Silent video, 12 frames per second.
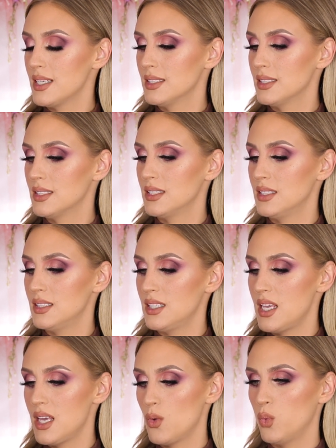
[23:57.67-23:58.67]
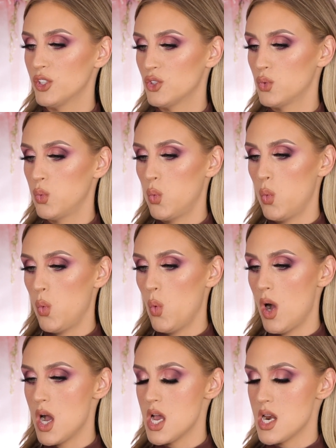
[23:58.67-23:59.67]
and see which
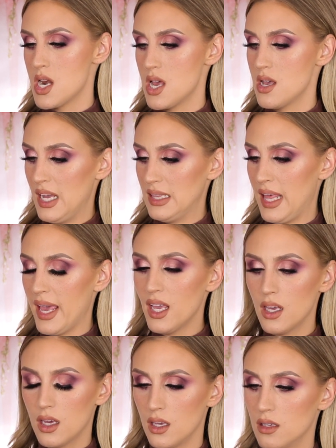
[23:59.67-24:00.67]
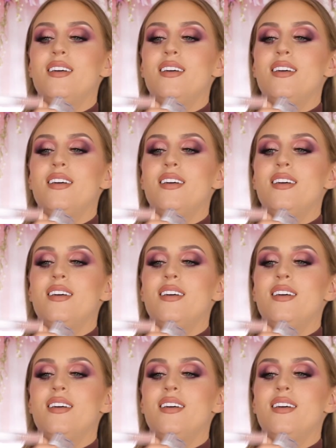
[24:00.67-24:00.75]
one I like.